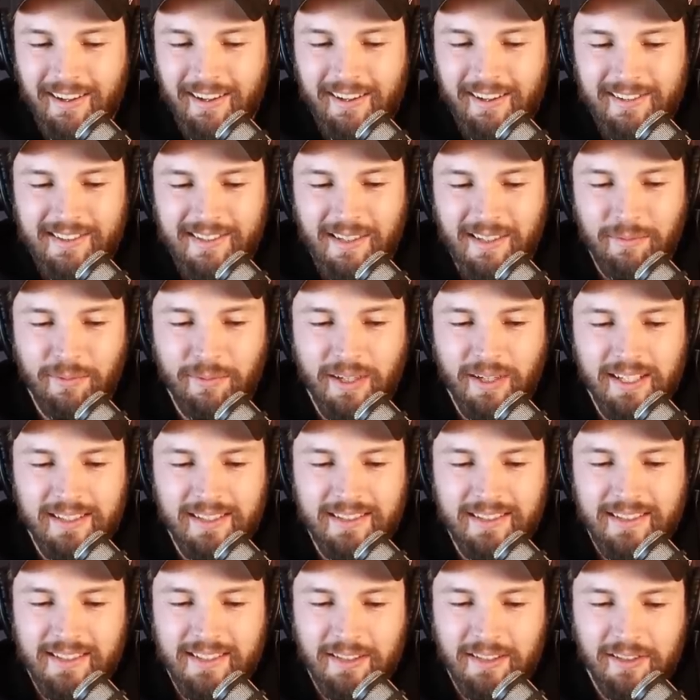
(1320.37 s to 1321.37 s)
On our
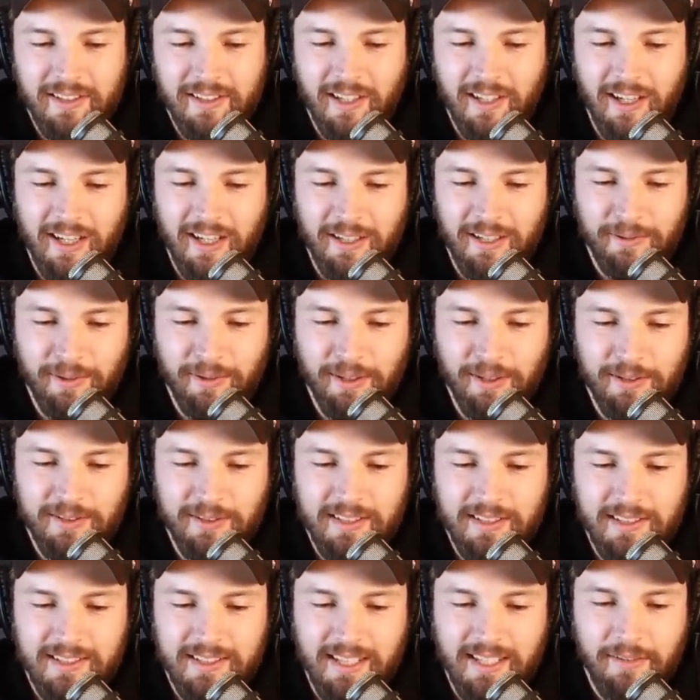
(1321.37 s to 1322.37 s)
subreddit, Still
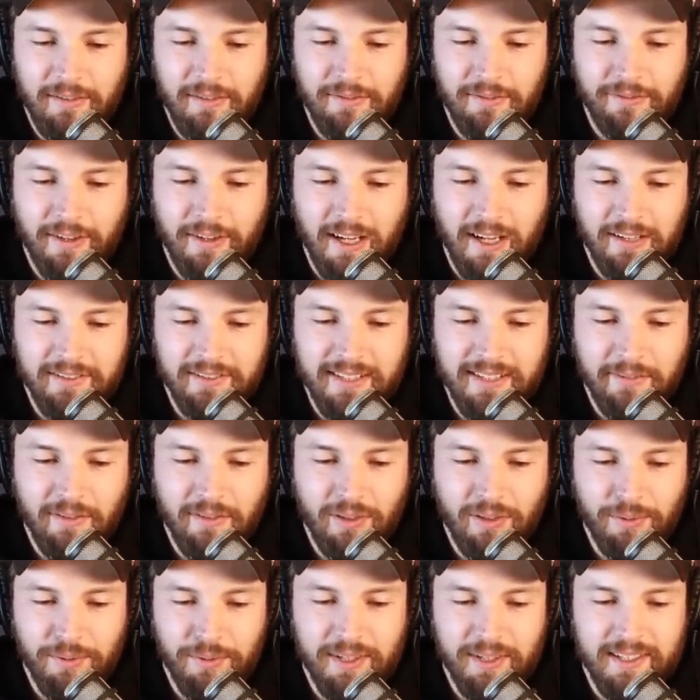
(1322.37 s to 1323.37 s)
Cockroach seven
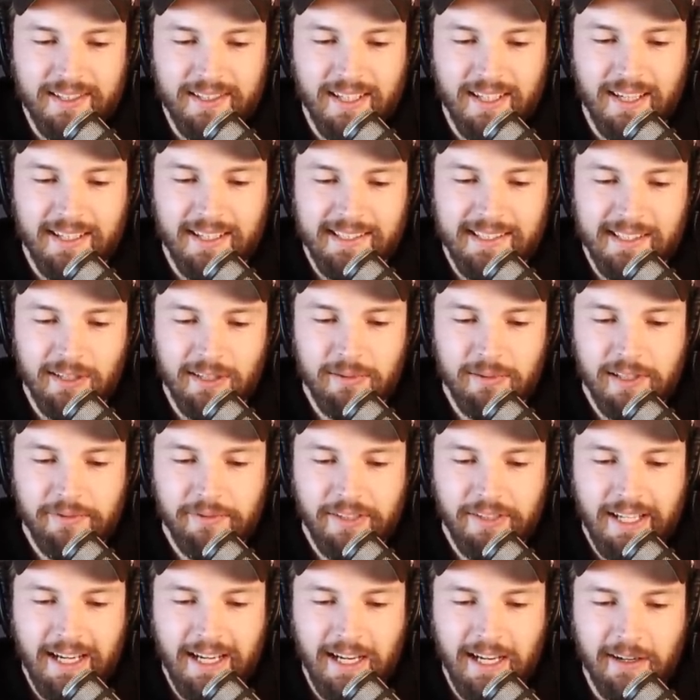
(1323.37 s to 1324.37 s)
five seven three said,
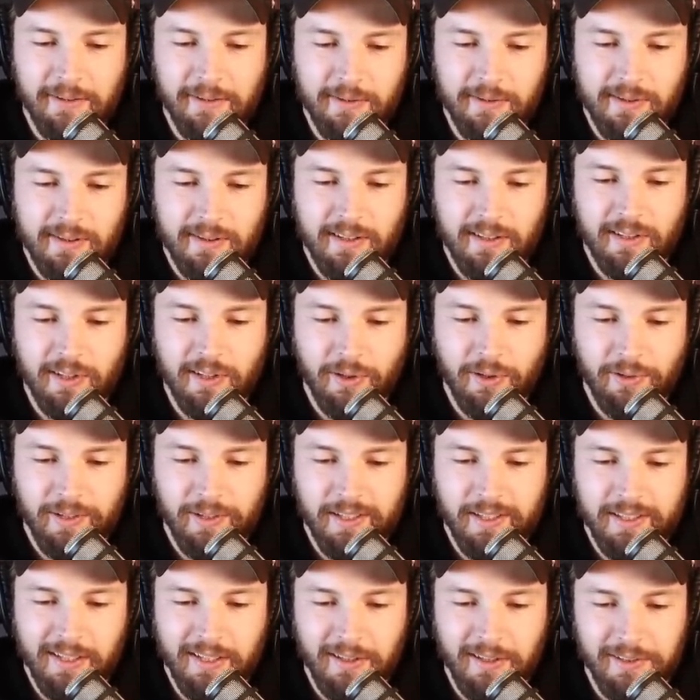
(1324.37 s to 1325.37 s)
you live in a house,
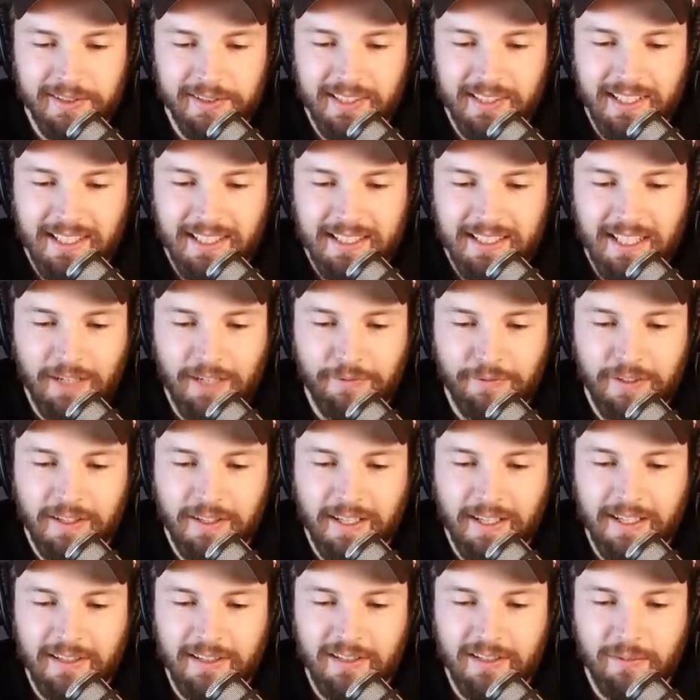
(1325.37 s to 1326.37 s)
you're an adult.
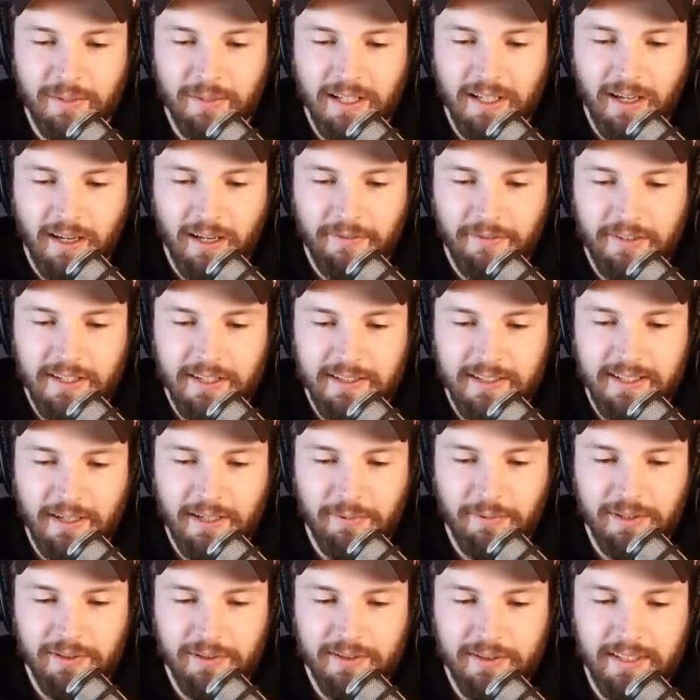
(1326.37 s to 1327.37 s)
I feel like it should be
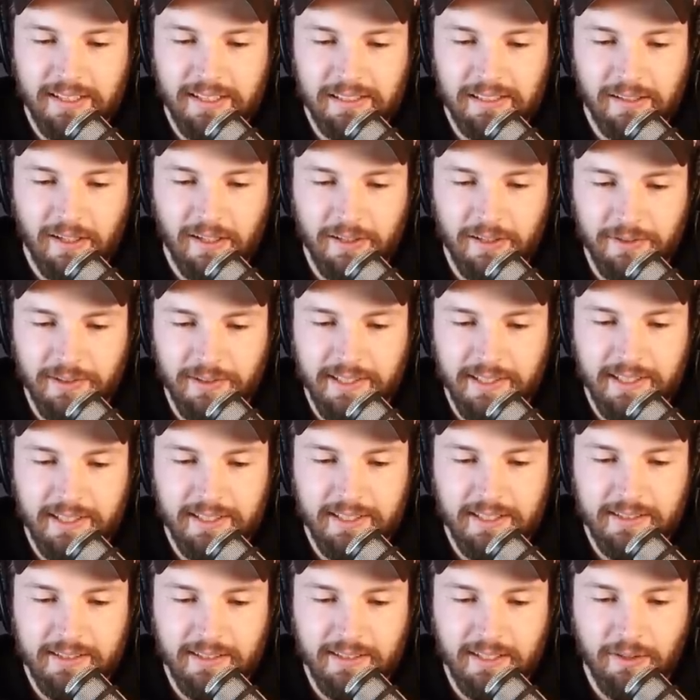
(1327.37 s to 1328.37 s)
obvious that when you see
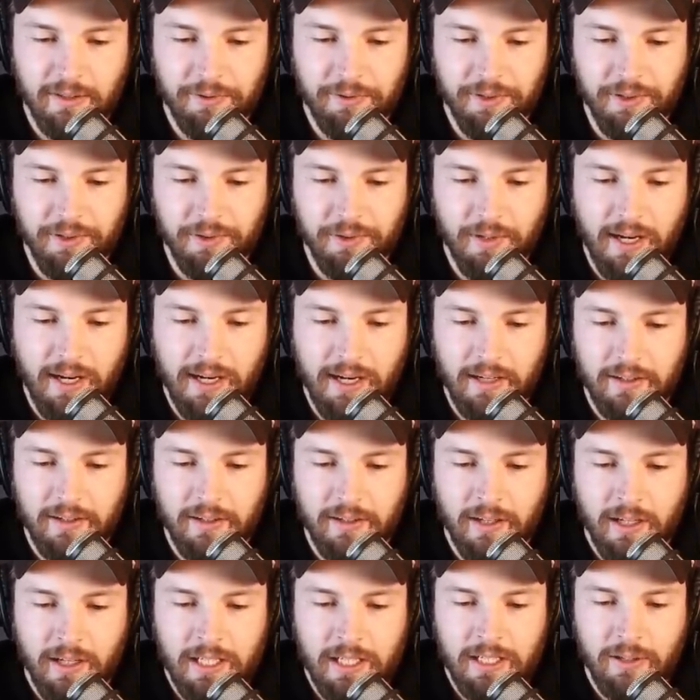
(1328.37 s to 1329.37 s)
laundry that needs to go in the
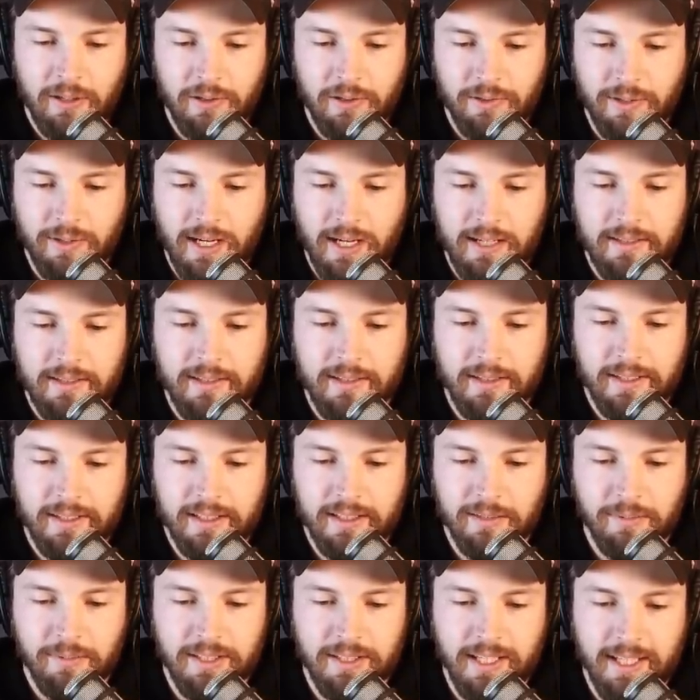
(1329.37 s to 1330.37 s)
dryer or
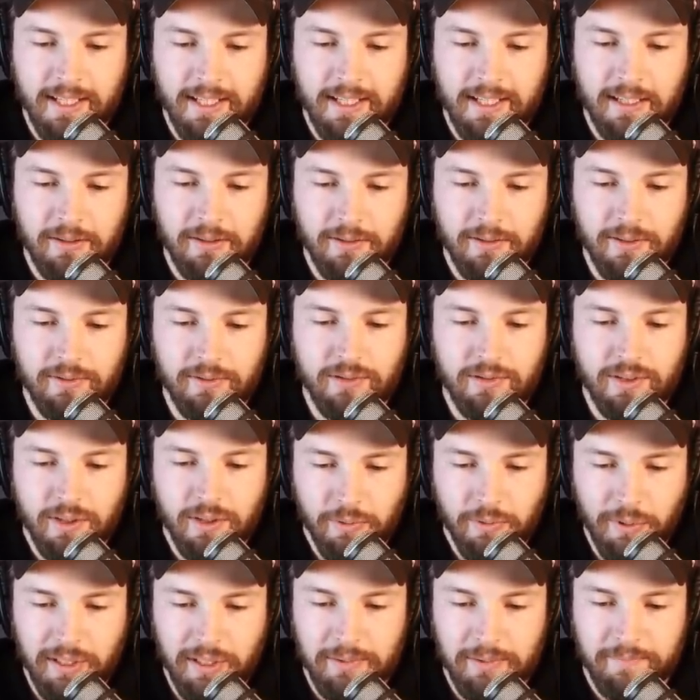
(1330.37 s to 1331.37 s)
trash that needs to be taken out,
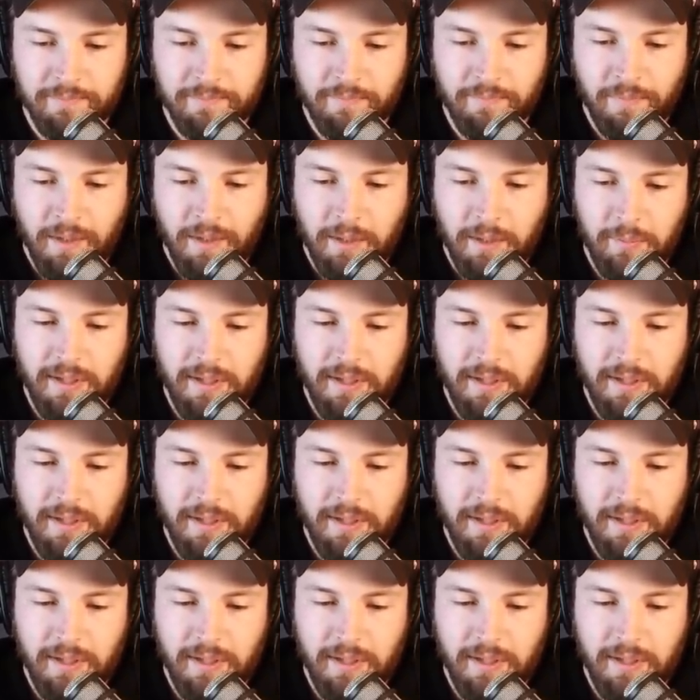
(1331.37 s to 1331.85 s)
you do it.